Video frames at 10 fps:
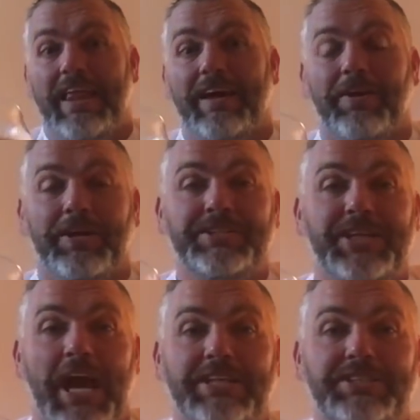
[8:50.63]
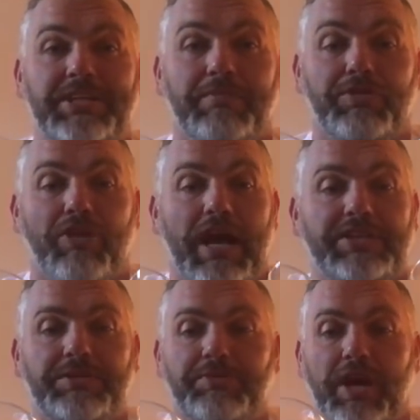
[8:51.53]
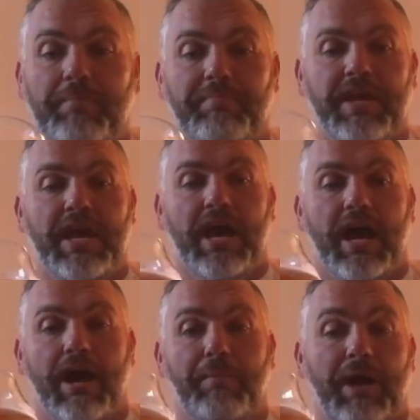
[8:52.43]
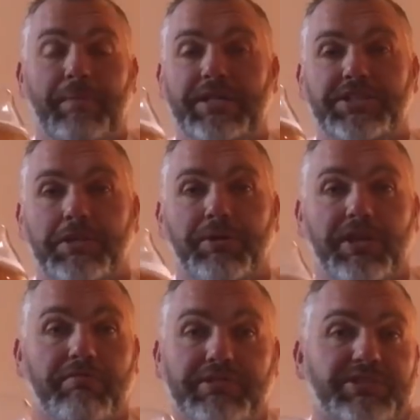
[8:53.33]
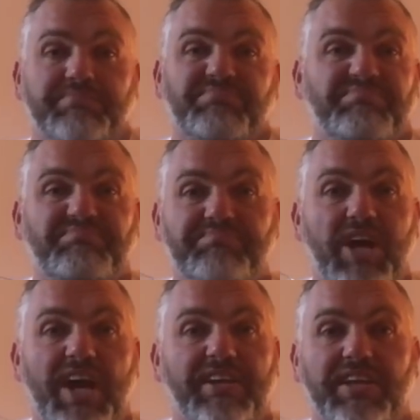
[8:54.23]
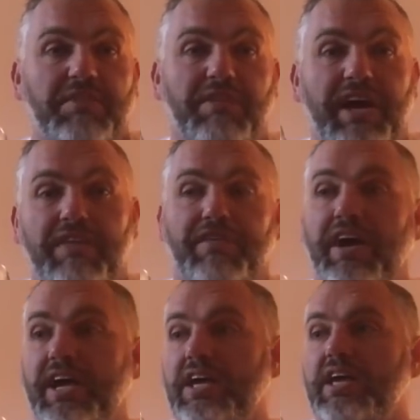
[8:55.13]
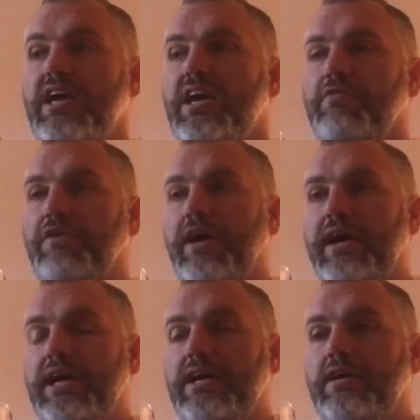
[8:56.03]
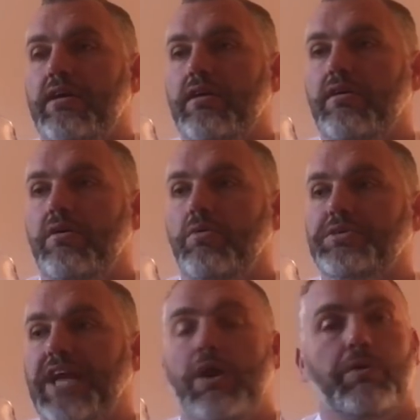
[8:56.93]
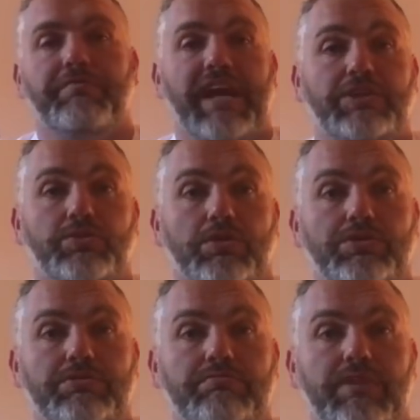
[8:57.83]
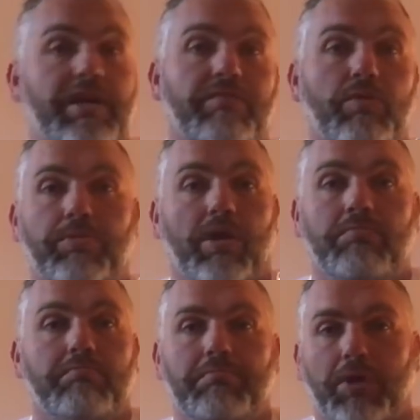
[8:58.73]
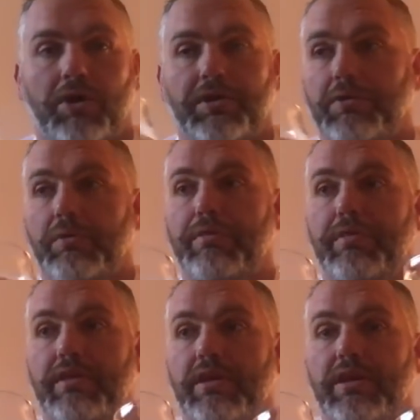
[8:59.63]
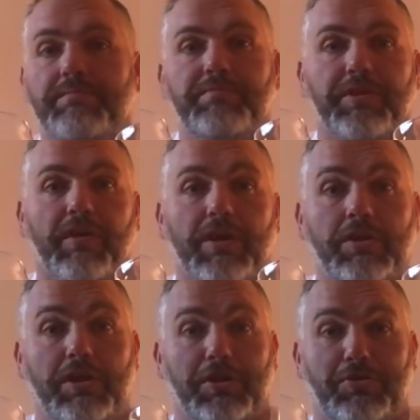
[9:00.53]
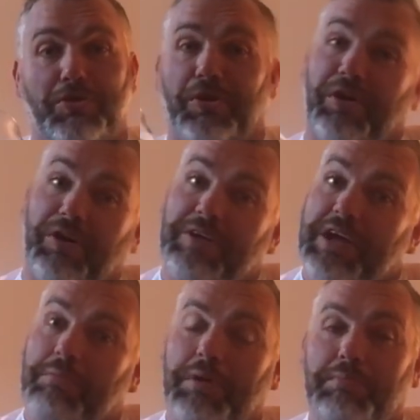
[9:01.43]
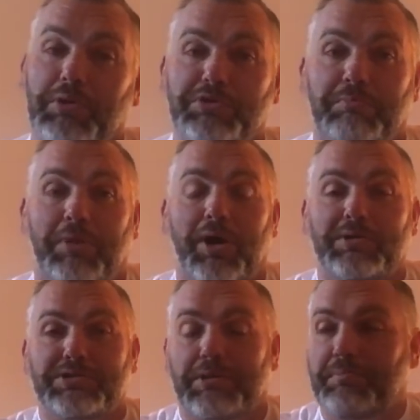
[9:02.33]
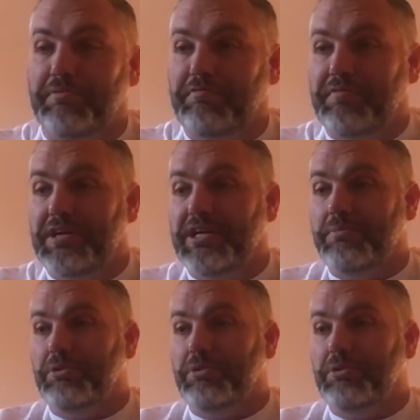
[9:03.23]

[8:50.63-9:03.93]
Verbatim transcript: There it is, guys. Give it a try sometime. Um, I'm not seeing a big difference. Not like if I if I if I was out of dextrose, I'd have no problem bottling with the uh, the granulated sugar. Might blow some bottles up if uh, you